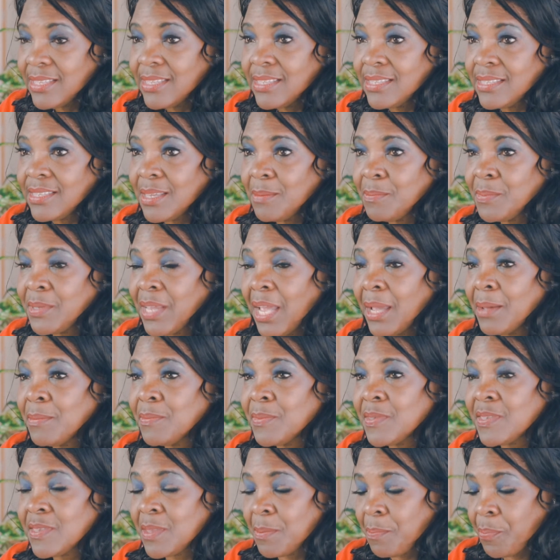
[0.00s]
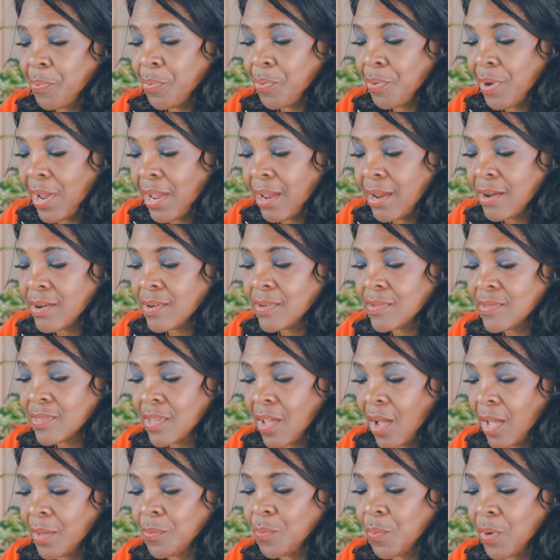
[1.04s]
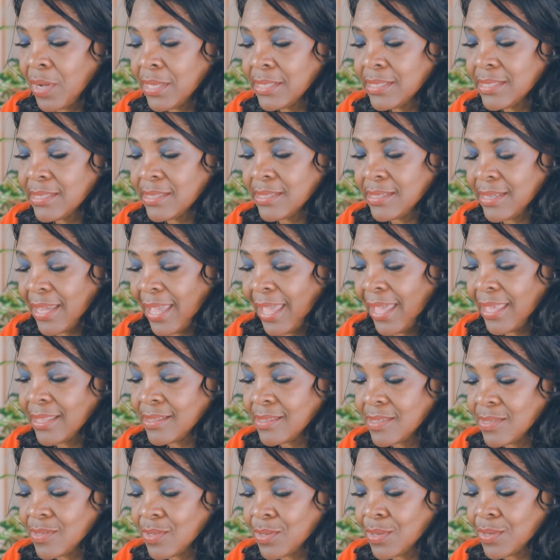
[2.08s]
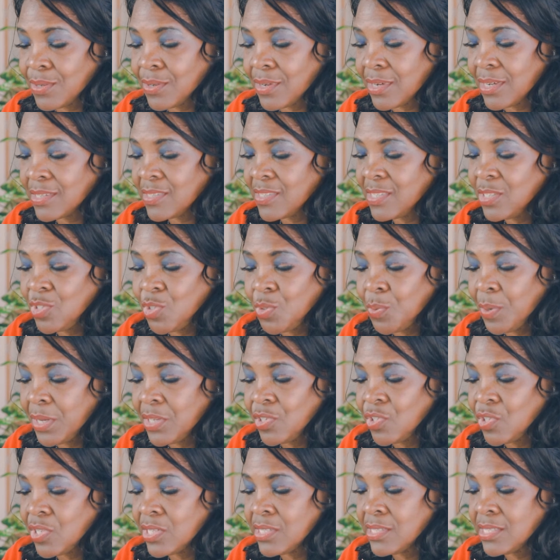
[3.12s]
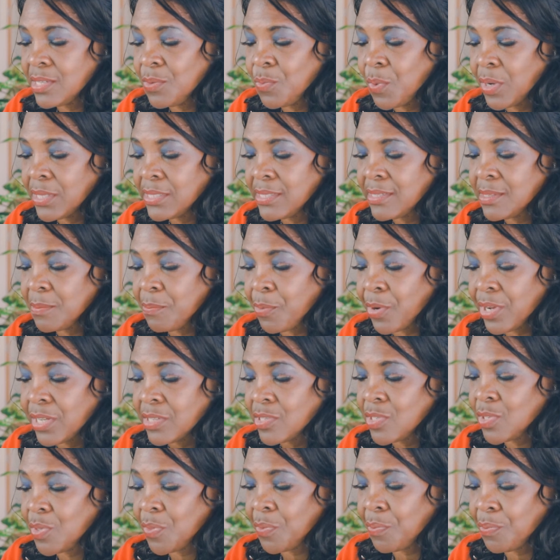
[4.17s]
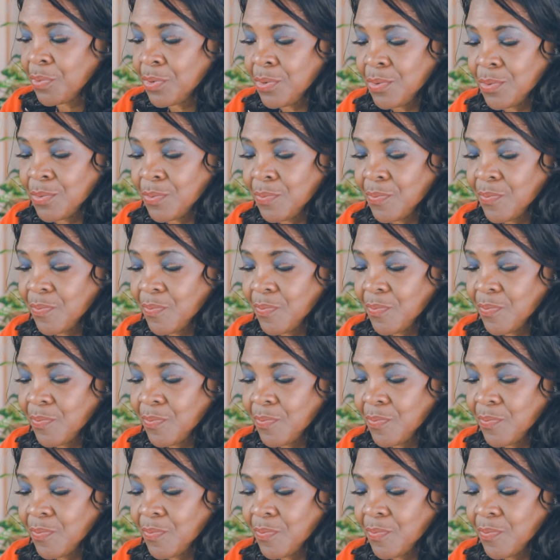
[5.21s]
Sometimes the prayers God wants to answer are situations he wants to bring us through.